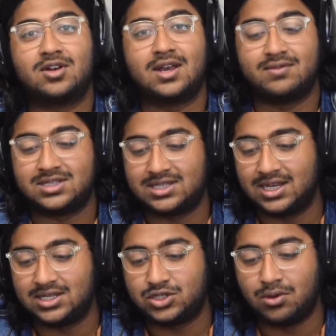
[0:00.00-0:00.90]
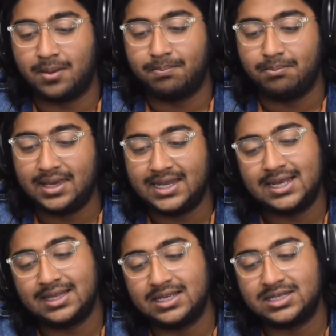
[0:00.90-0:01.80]
Kevin Stitt to
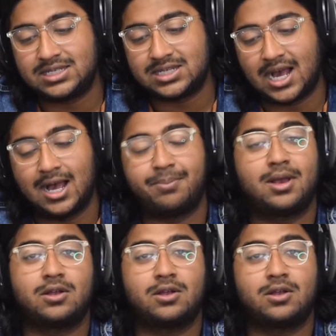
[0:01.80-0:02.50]
immediately stop